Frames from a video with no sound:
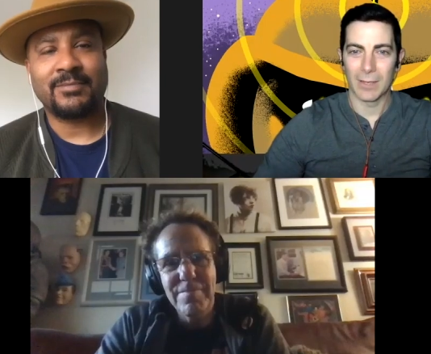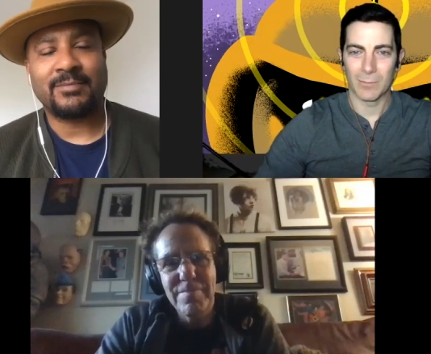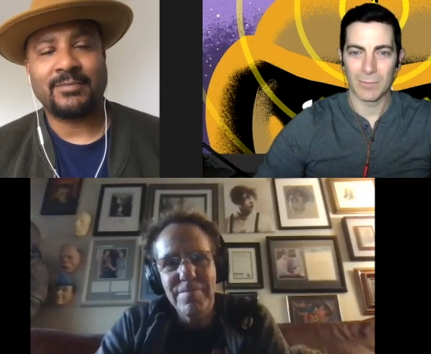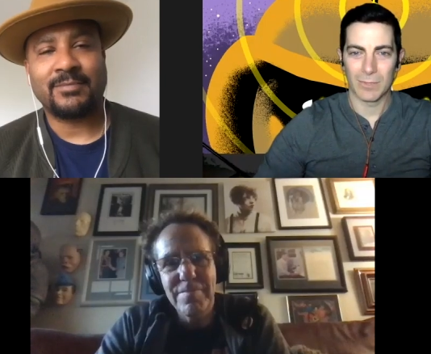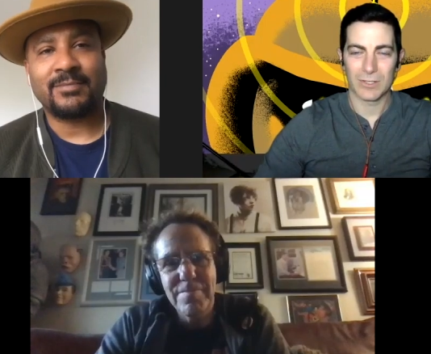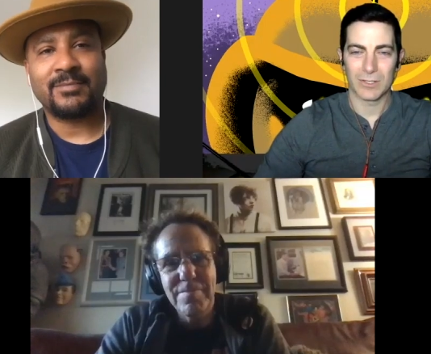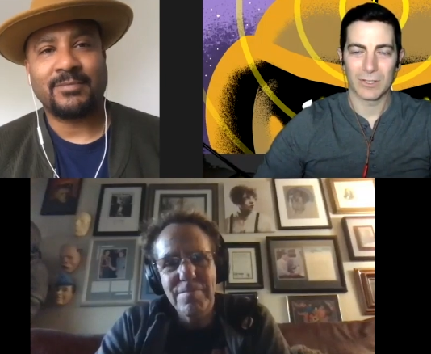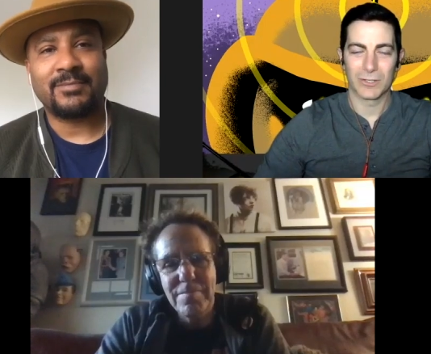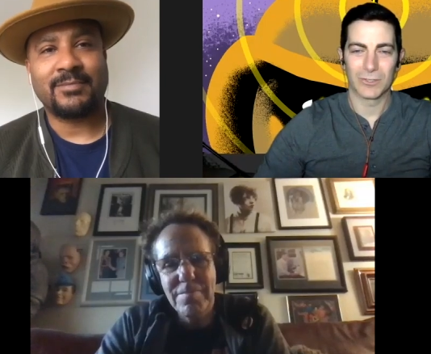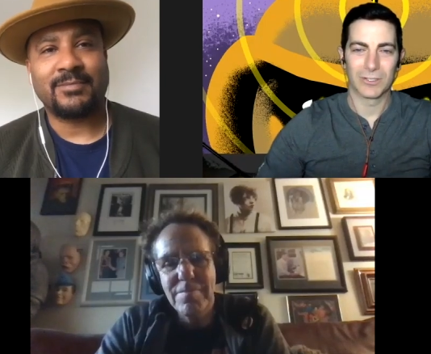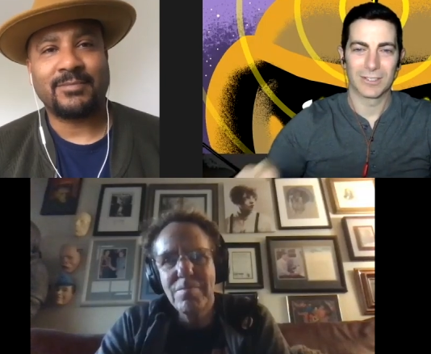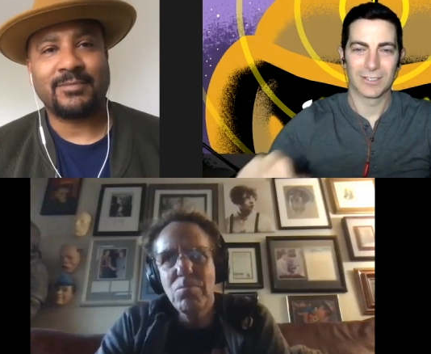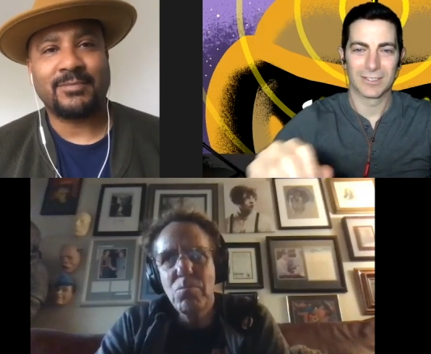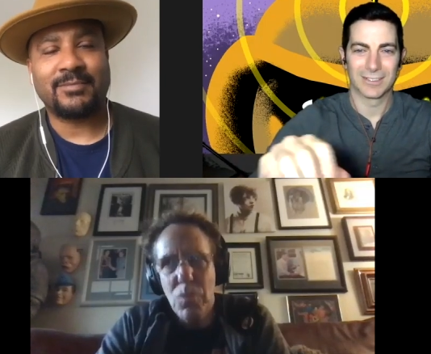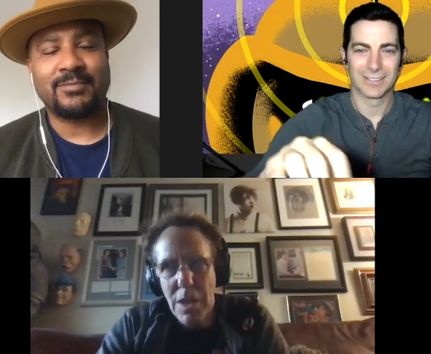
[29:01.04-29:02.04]
Speaker 1: episode?
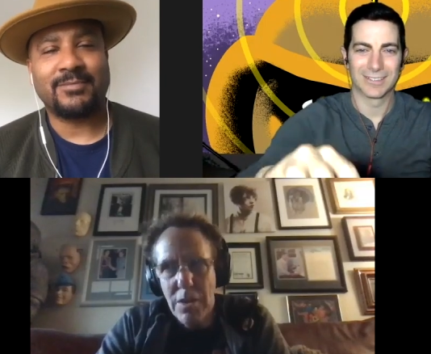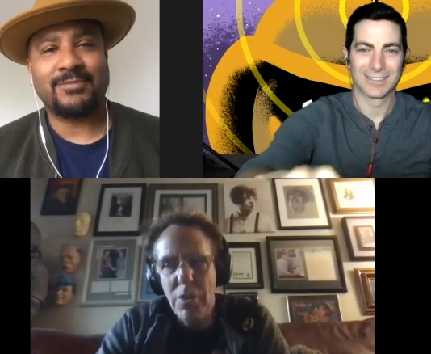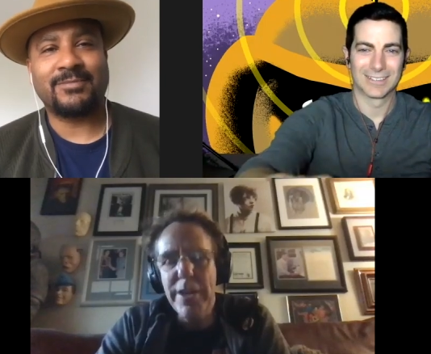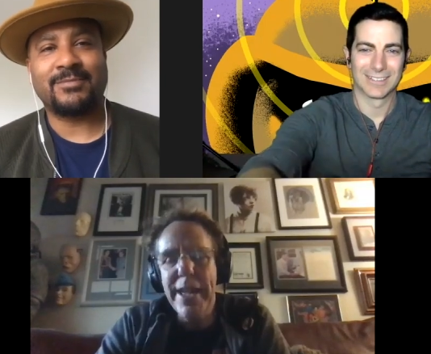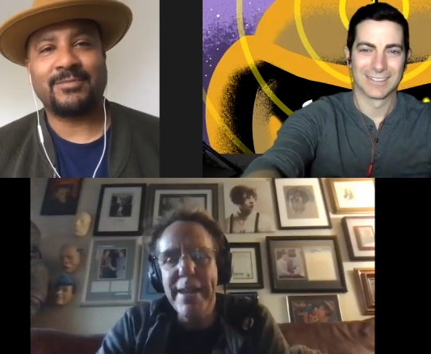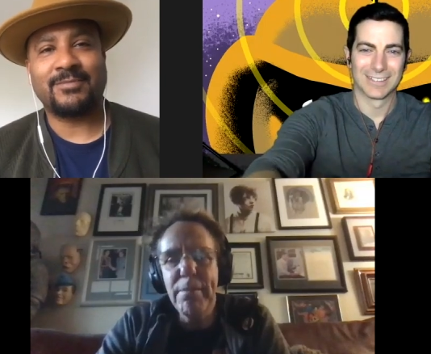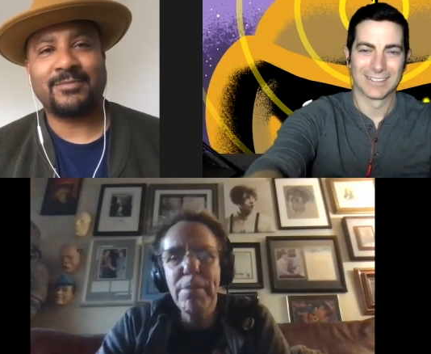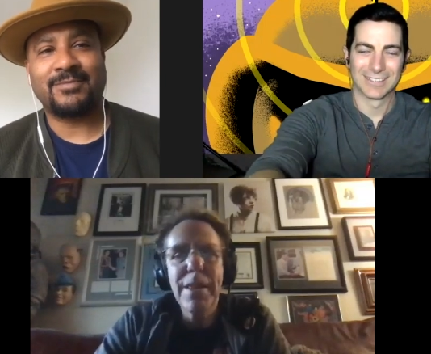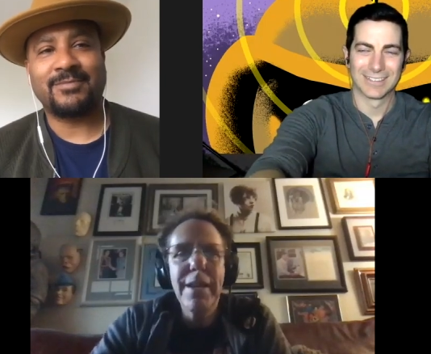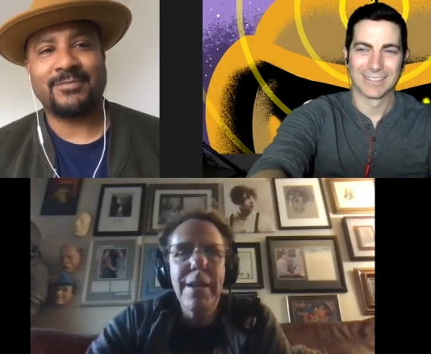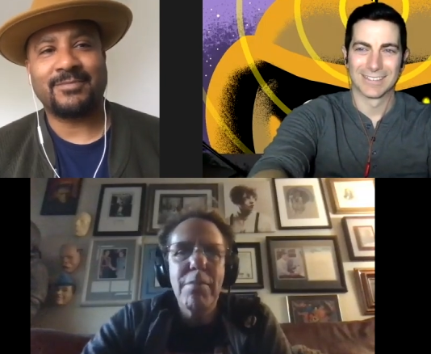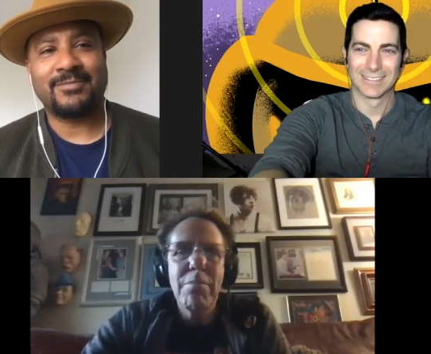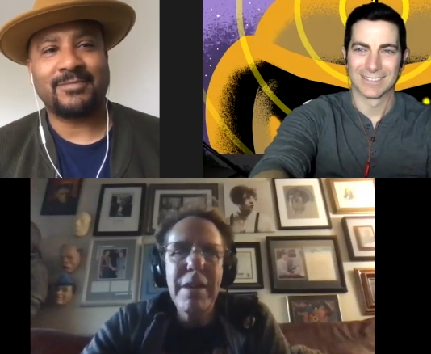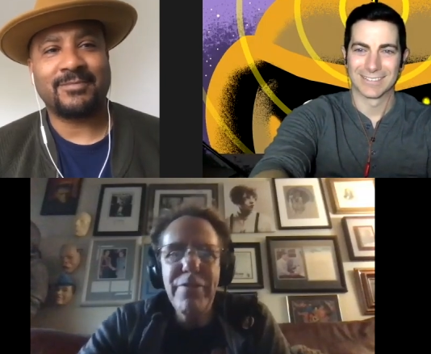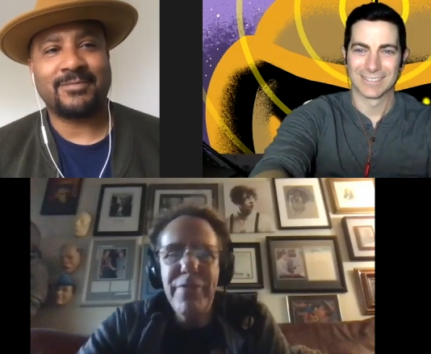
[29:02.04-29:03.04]
Speaker 2: Okay, my
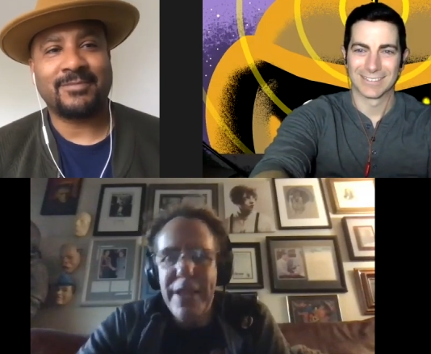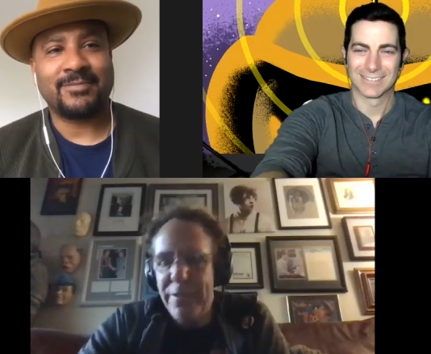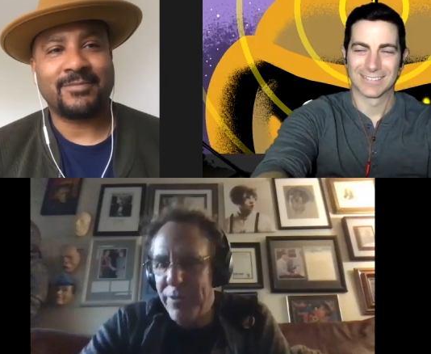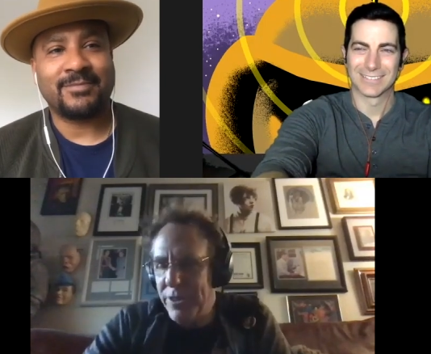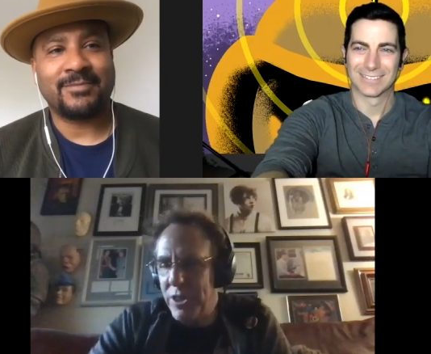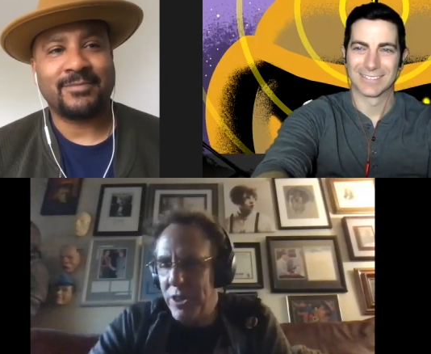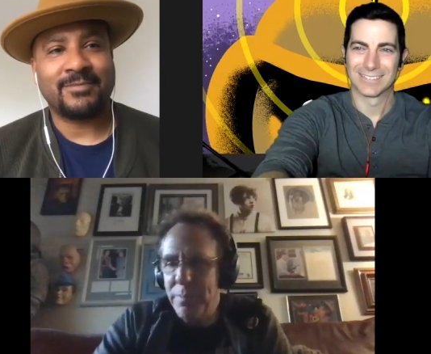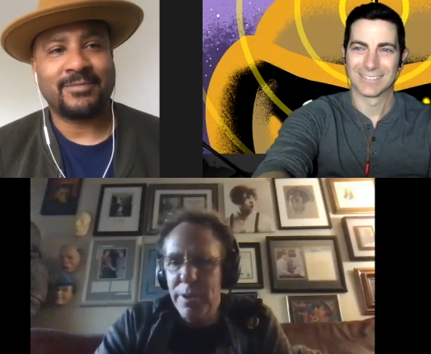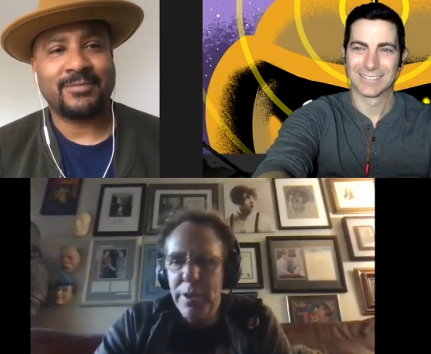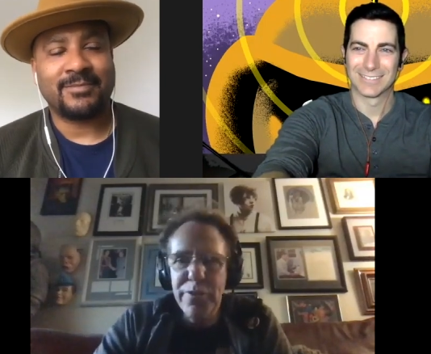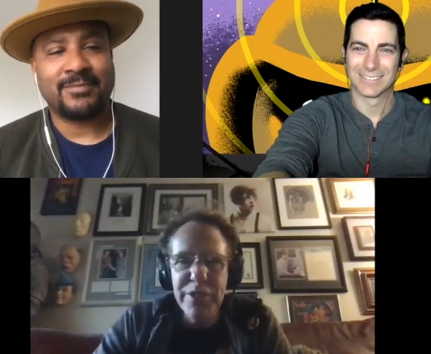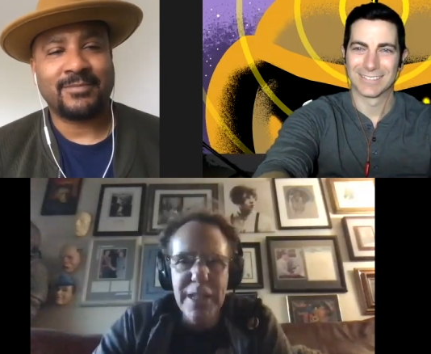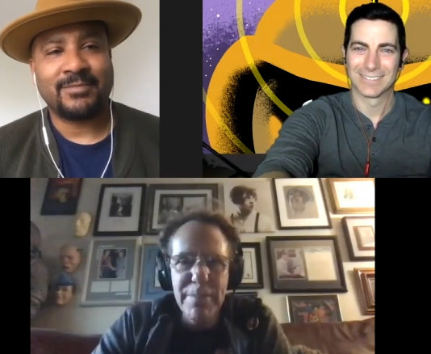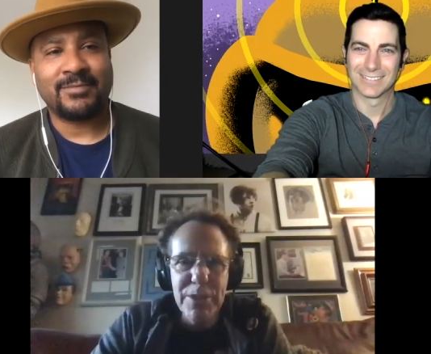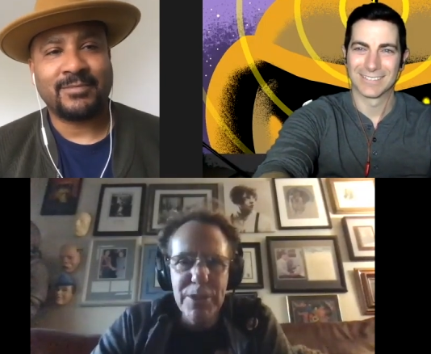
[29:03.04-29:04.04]
favorite Smurfs
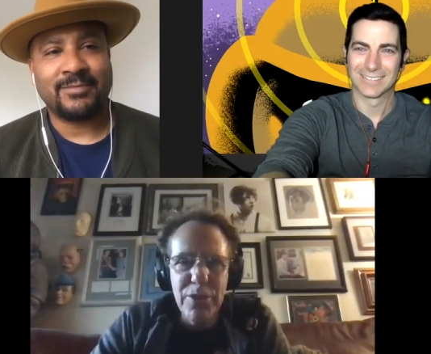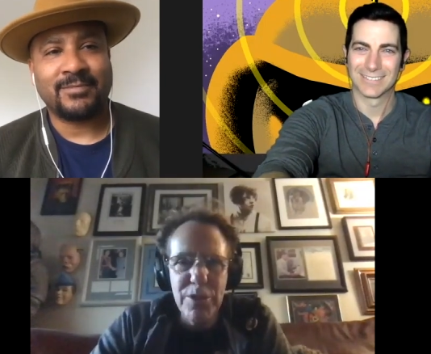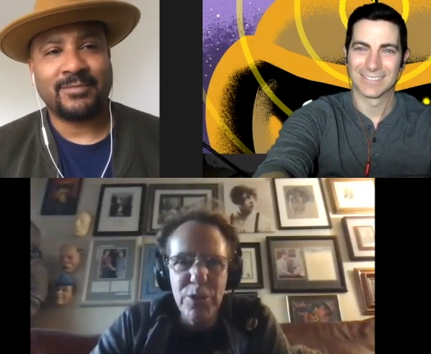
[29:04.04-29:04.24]
episode is